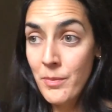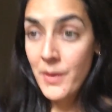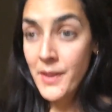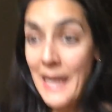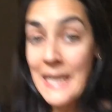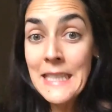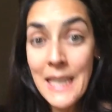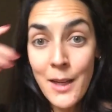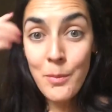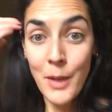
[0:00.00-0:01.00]
state
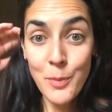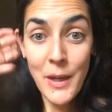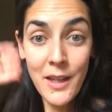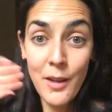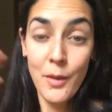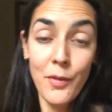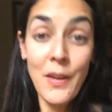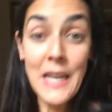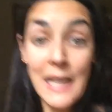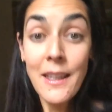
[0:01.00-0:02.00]
and a much better
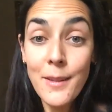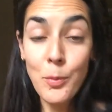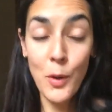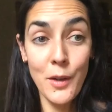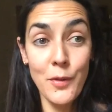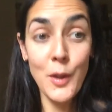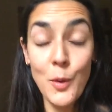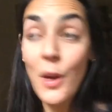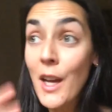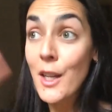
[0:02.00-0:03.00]
fitness point of
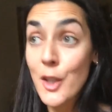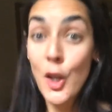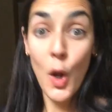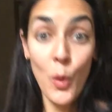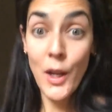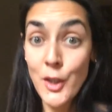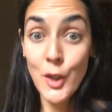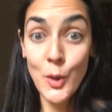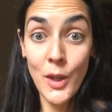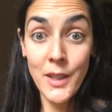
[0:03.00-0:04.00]
view to go and
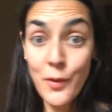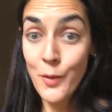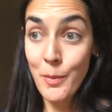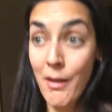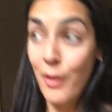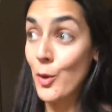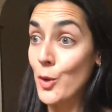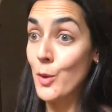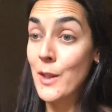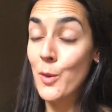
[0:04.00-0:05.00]
do a different marathon or
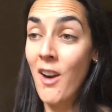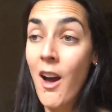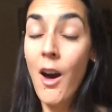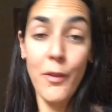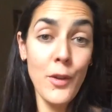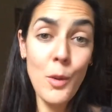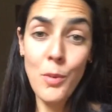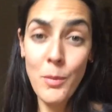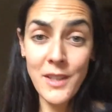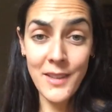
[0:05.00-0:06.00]
to enter a half. You could
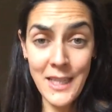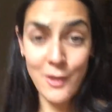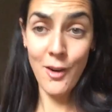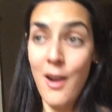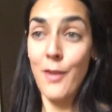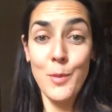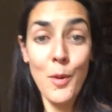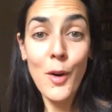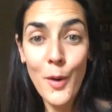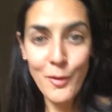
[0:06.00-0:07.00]
probably just enter a half
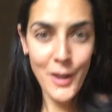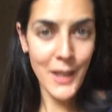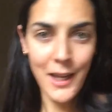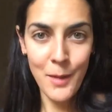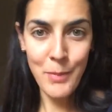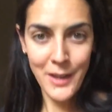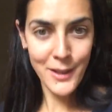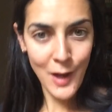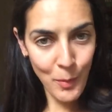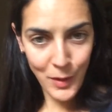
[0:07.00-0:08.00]
tomorrow and run it in a better
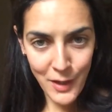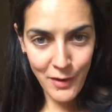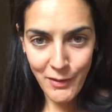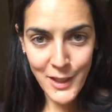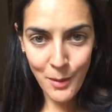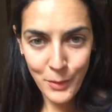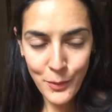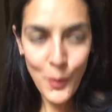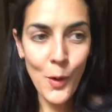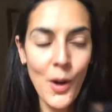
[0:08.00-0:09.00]
time than you've ever done
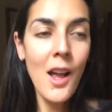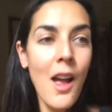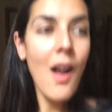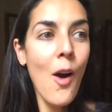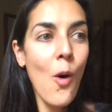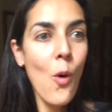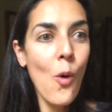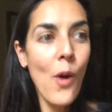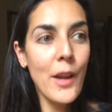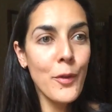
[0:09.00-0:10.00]
before.
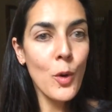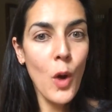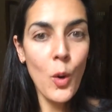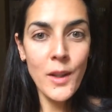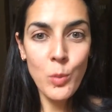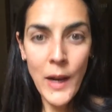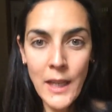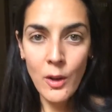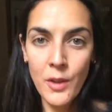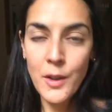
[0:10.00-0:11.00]
Or if your goal is
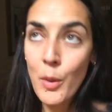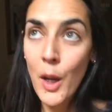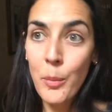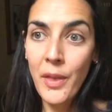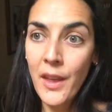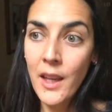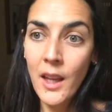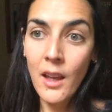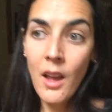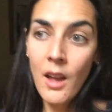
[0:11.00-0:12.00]
weight loss, you might be
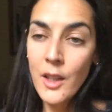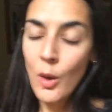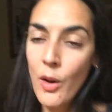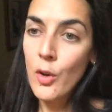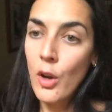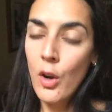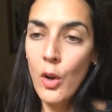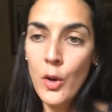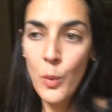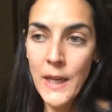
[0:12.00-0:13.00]
thinking, you know, I've got a
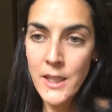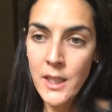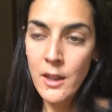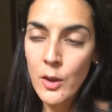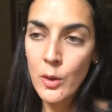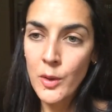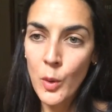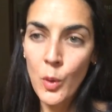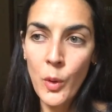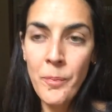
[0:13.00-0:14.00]
lot of weight to lose,
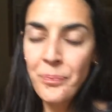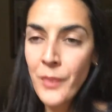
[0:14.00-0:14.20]
or